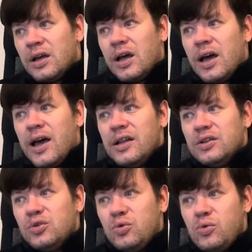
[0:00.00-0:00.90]

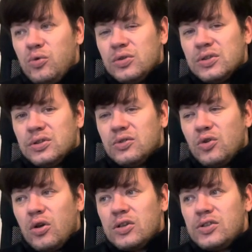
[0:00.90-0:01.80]
And tools
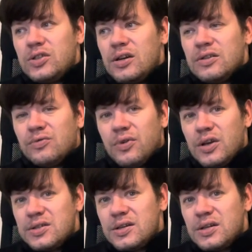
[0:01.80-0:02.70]
not just for
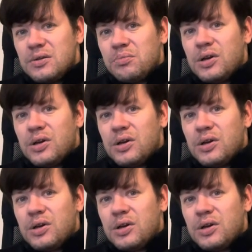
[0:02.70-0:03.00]
reasoning,